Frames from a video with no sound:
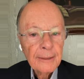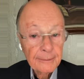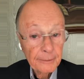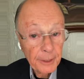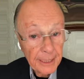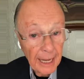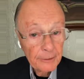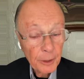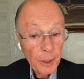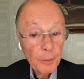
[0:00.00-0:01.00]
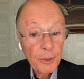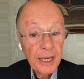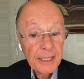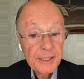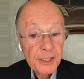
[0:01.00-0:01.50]
Be careful,
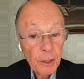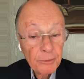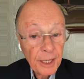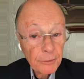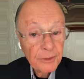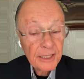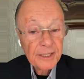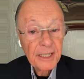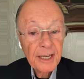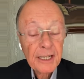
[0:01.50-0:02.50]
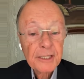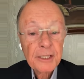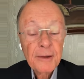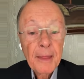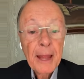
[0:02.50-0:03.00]
because they are inside of the
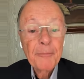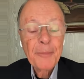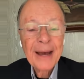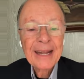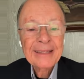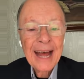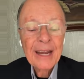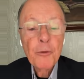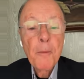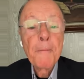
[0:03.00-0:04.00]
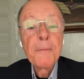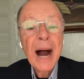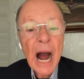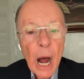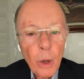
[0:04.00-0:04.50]
churches to
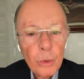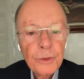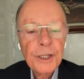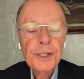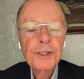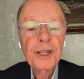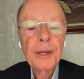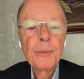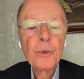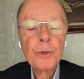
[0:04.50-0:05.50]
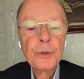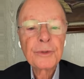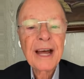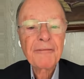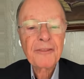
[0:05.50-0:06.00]
um give a bad
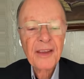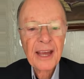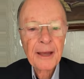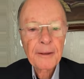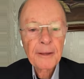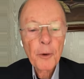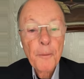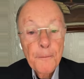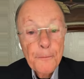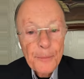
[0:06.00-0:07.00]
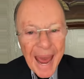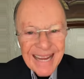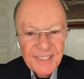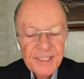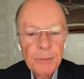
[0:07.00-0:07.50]
testimony, um a
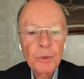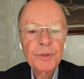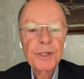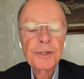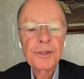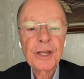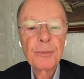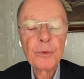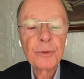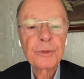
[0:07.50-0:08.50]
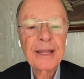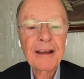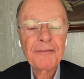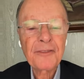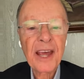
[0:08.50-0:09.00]
horrible testimony
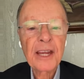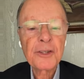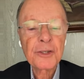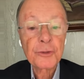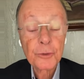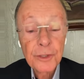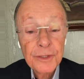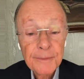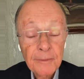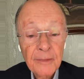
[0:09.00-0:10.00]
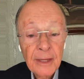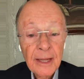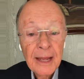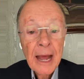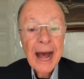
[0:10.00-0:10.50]
concerning faith in Jesus
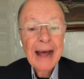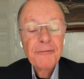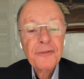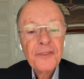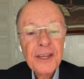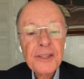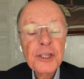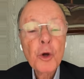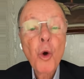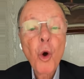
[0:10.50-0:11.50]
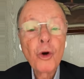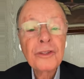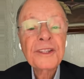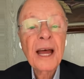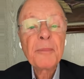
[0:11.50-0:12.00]
with the
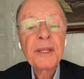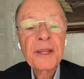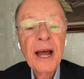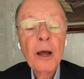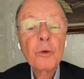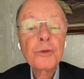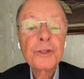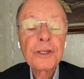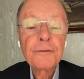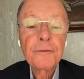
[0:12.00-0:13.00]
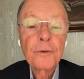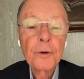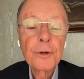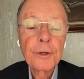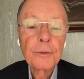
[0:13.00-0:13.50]
goal of
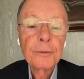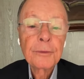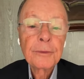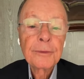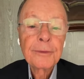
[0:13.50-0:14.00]
contaminating those who